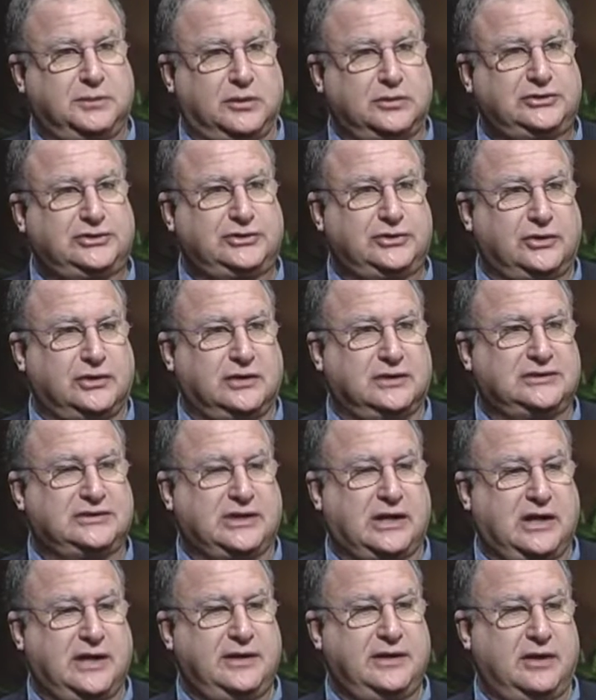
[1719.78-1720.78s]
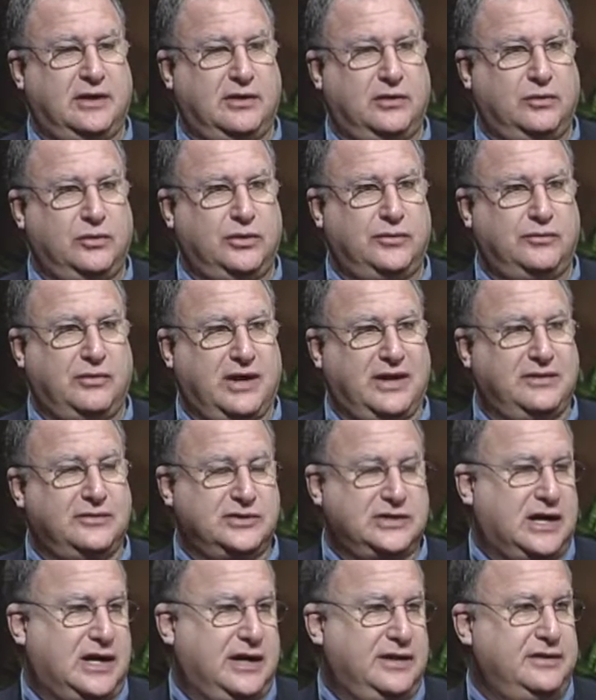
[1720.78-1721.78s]
most journalists I know would rather
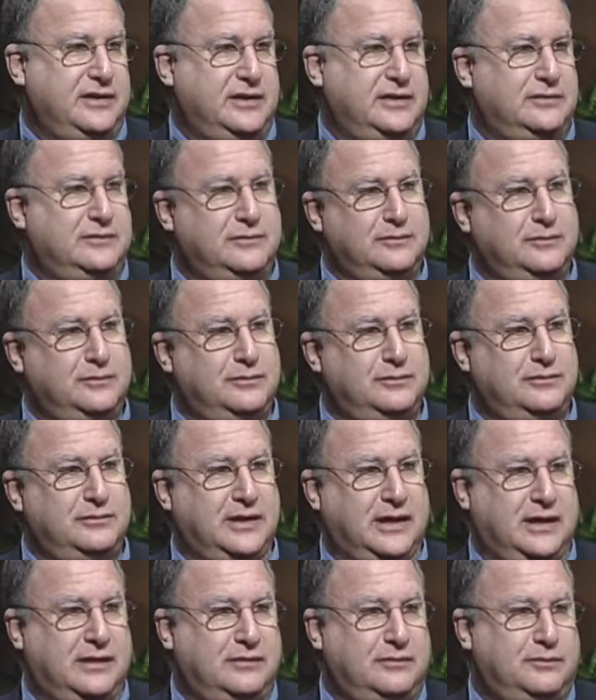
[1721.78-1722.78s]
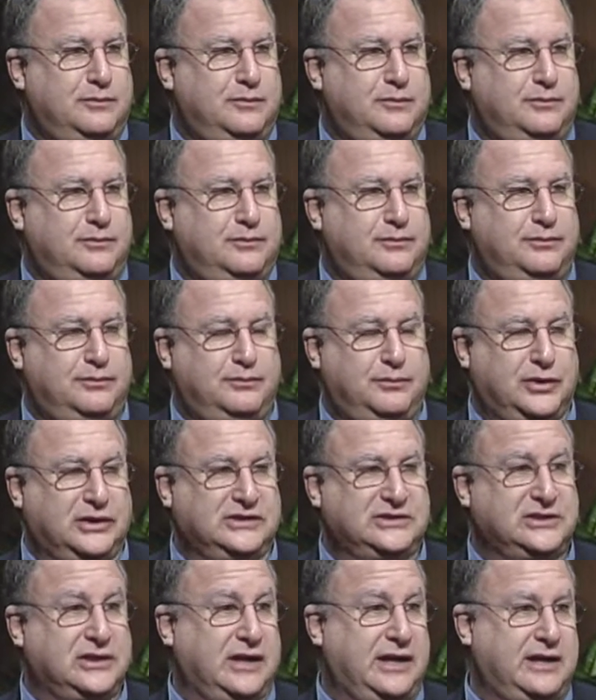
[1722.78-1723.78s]
die than put a
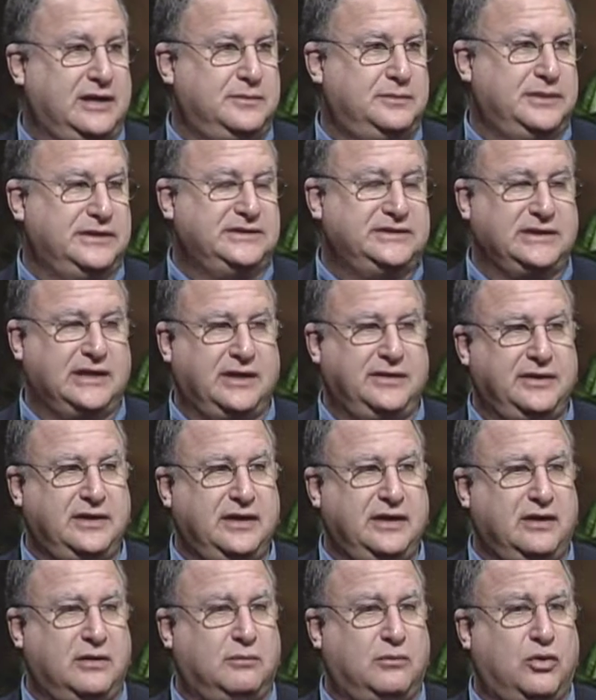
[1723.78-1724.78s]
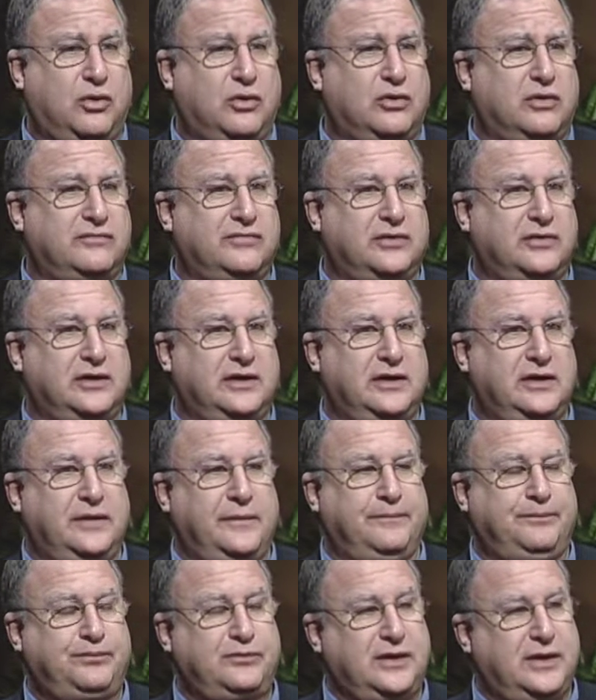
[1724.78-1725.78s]
slanted piece on the air. Moreover,
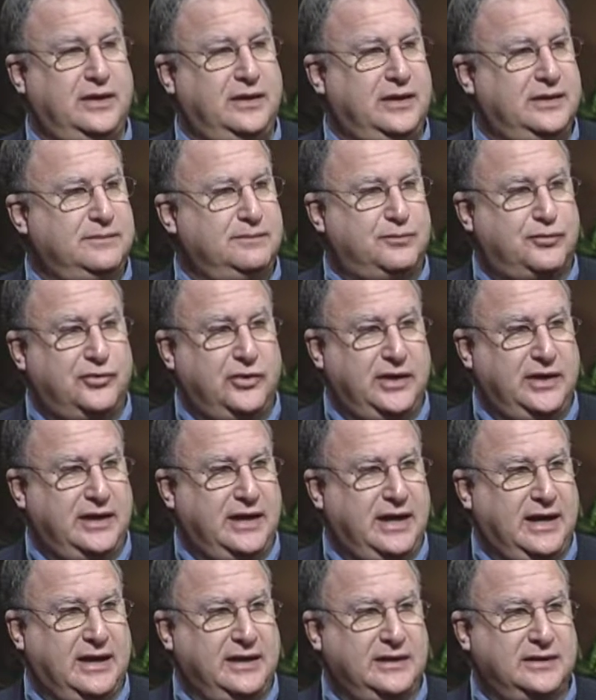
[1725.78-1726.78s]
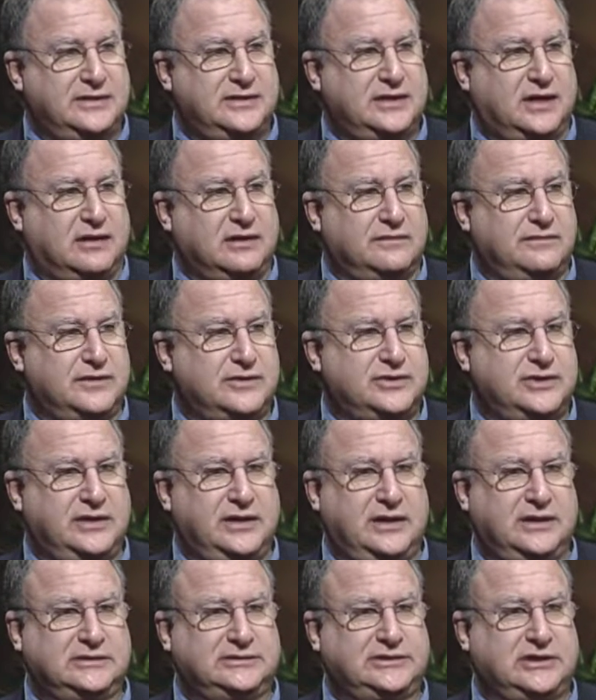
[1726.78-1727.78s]
in print and in television,
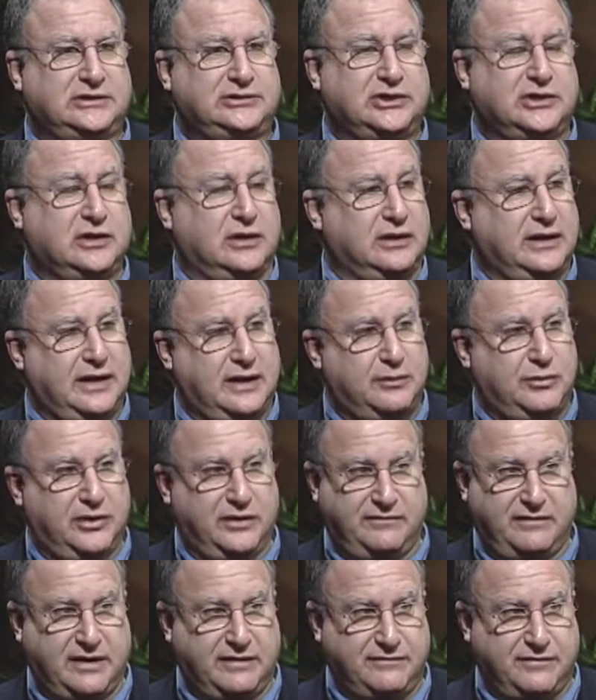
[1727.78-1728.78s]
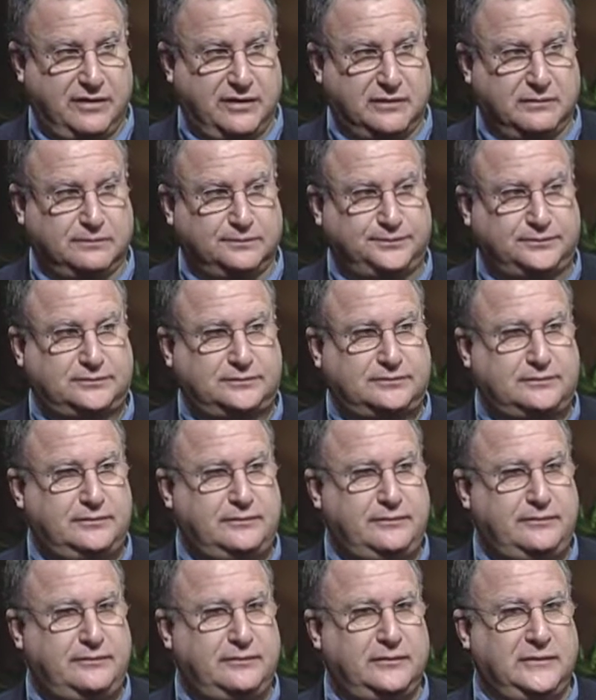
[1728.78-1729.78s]
it is such a collaborative effort.
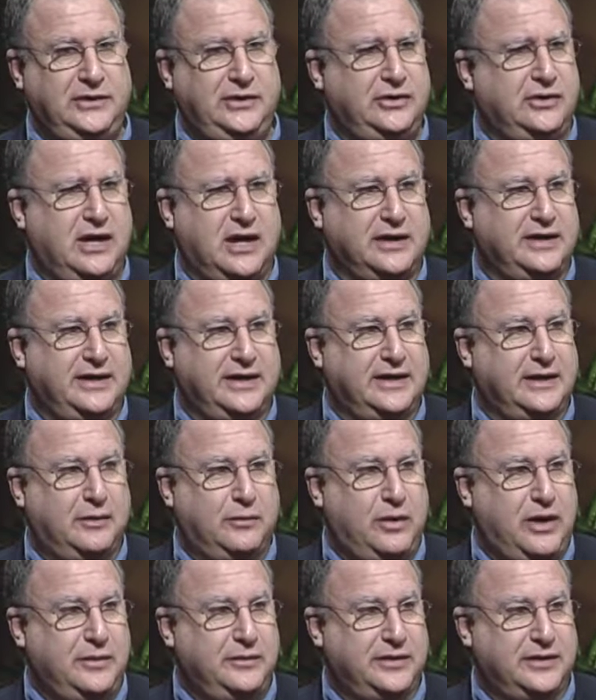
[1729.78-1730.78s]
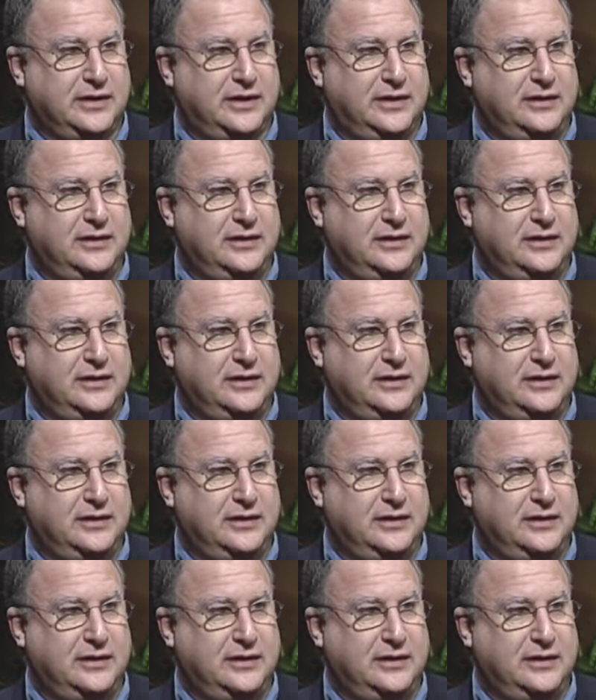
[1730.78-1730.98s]
You're not going to get away with it.